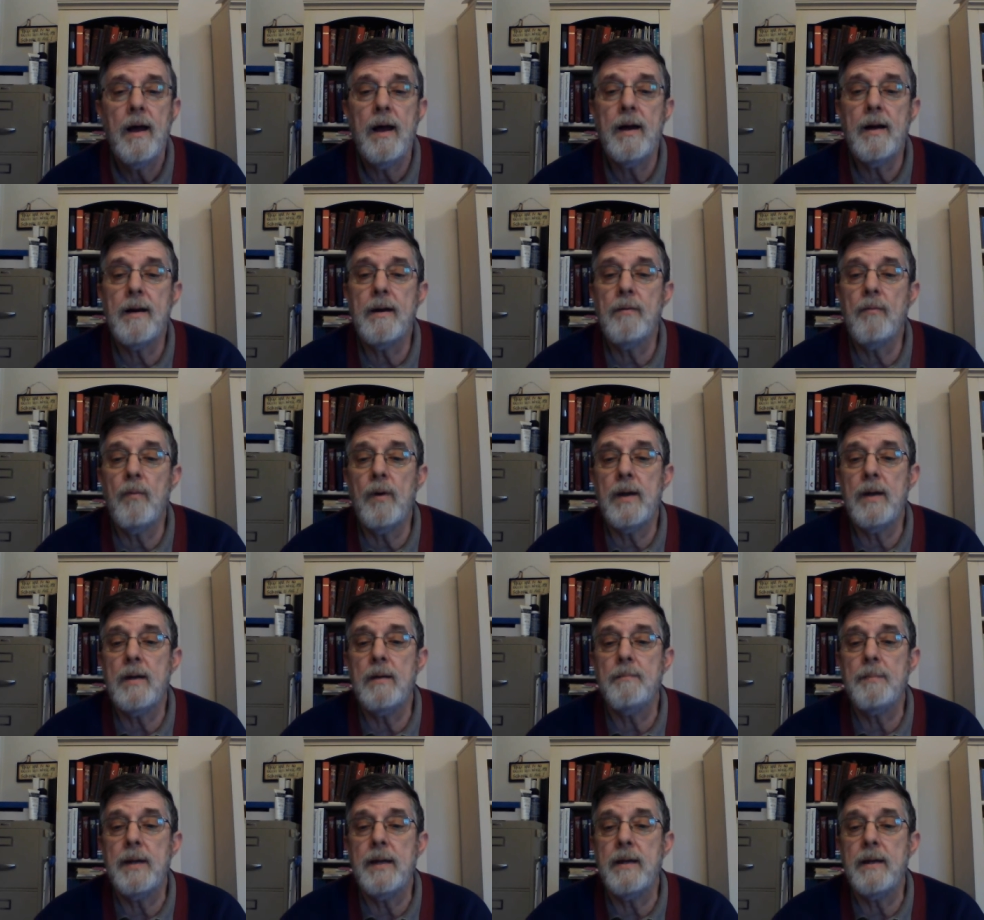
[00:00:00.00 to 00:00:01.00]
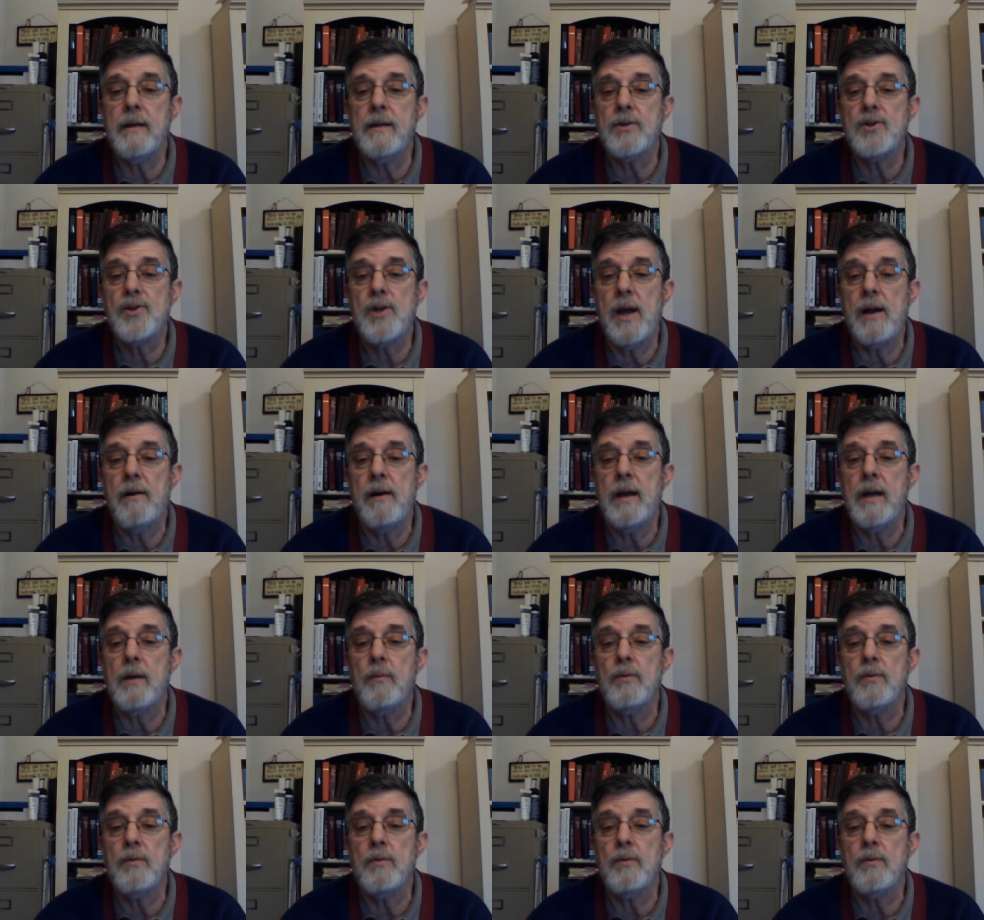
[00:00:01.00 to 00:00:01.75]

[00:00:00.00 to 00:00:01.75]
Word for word: I uh, want to be sharing,